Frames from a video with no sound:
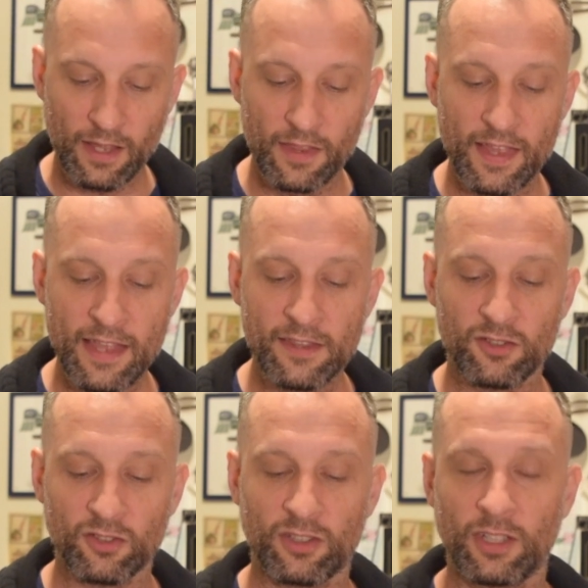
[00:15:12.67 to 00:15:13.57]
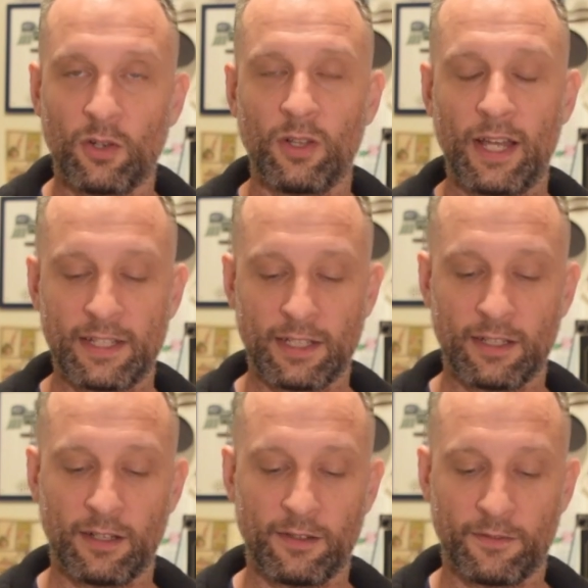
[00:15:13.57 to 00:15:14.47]
And then just the whole
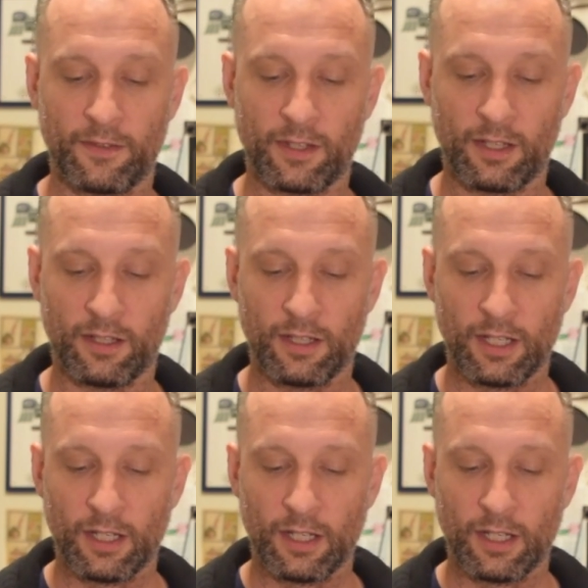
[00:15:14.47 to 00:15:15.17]
idea of the